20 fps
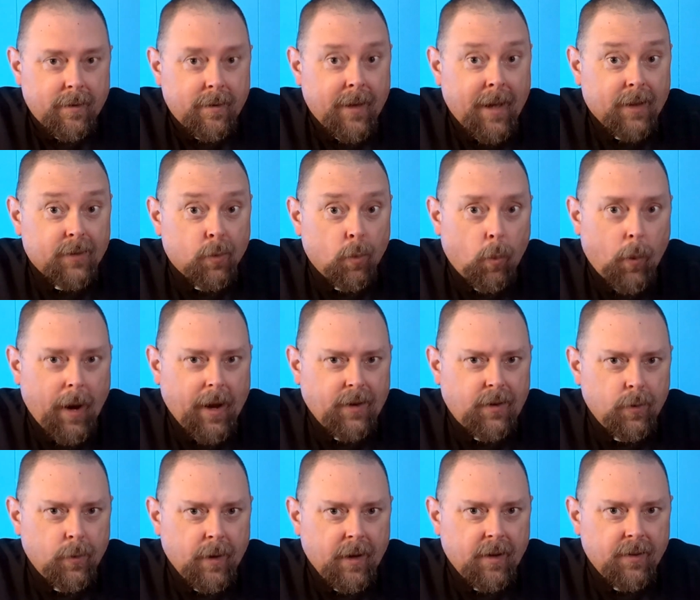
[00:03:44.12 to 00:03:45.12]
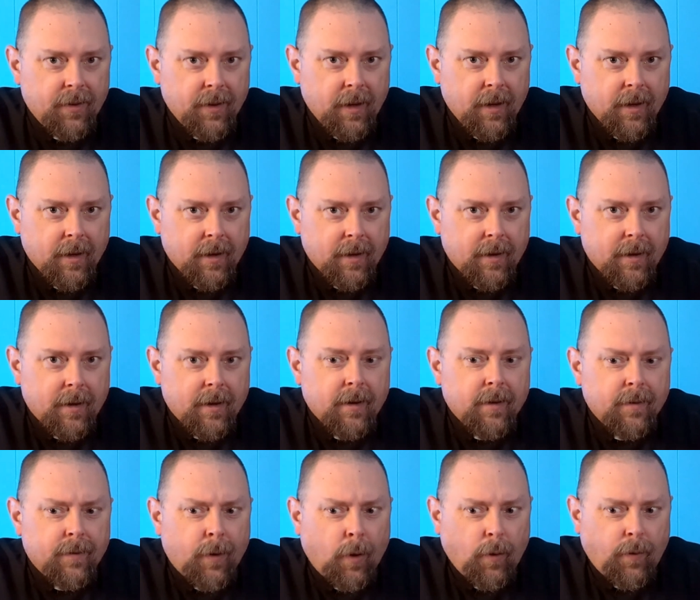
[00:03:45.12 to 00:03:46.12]
That's way too easy.
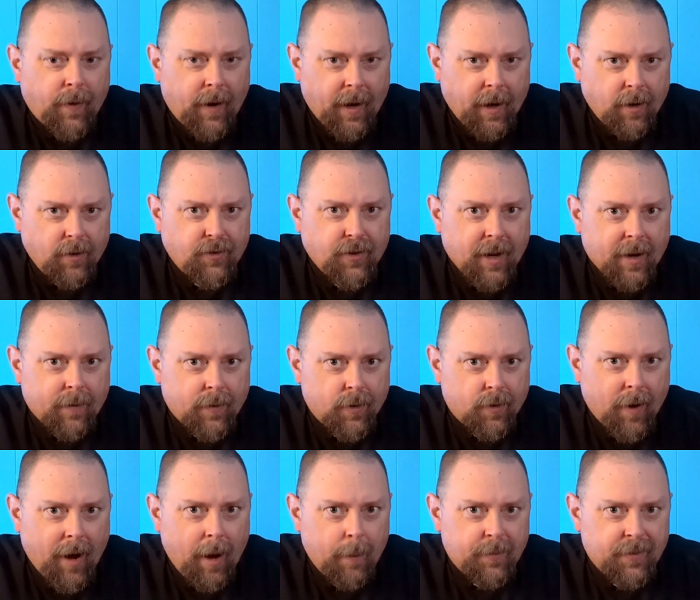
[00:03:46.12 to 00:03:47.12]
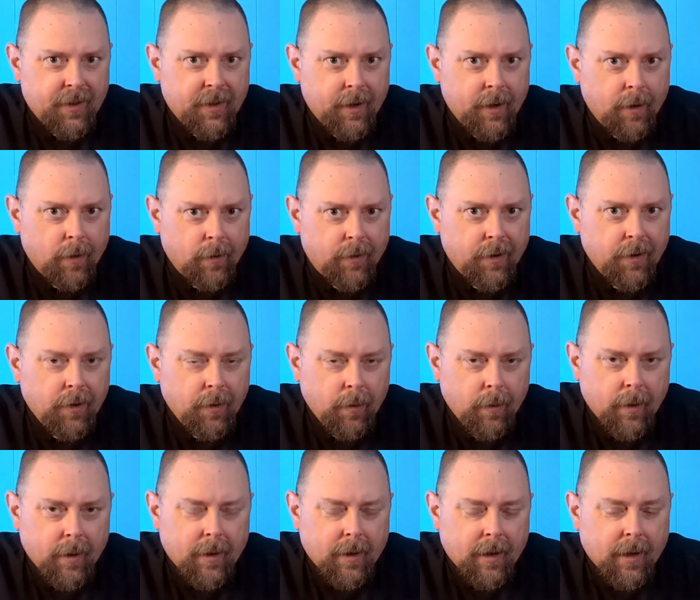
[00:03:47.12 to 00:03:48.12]
Fowfire, check for traps in here, too.
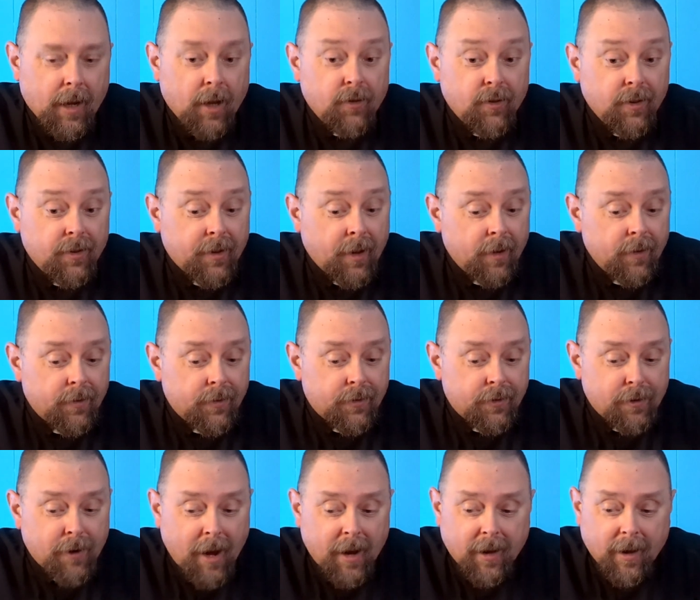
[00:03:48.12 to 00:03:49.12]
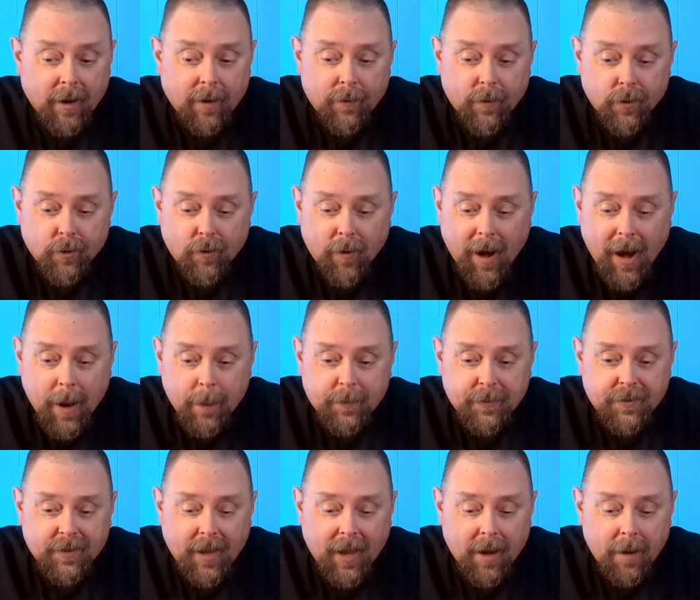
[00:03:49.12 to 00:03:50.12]
And she starts checking for
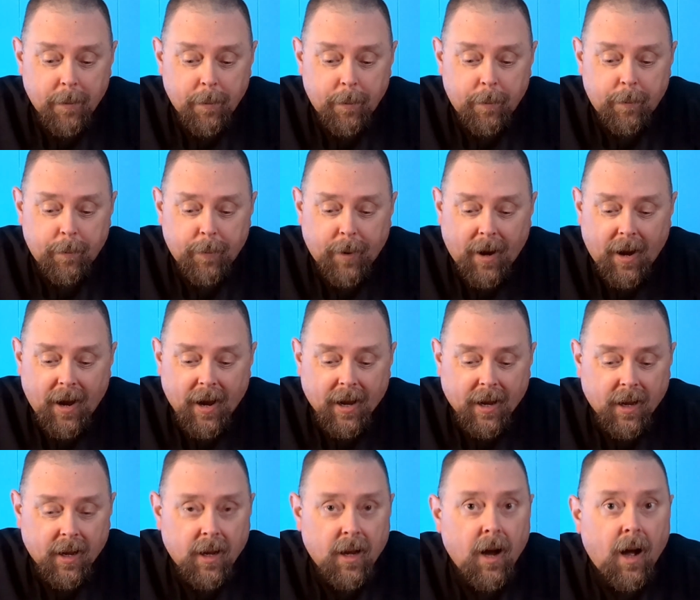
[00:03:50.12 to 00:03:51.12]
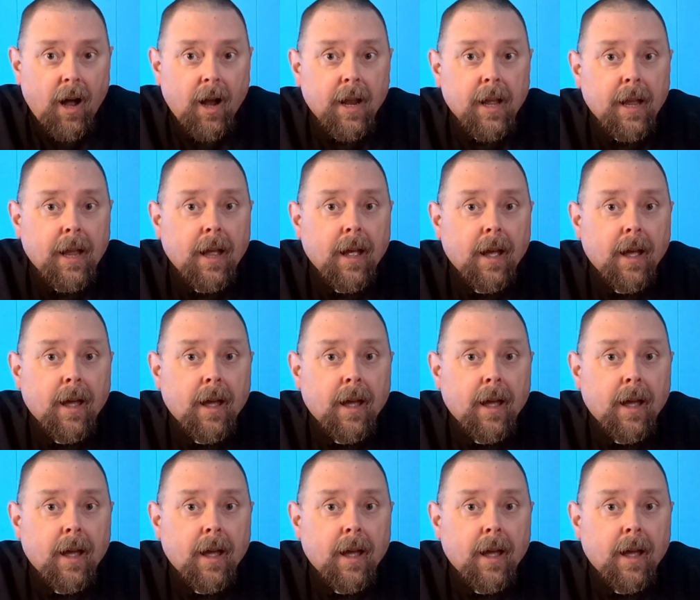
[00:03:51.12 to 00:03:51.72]
traps, and by golly...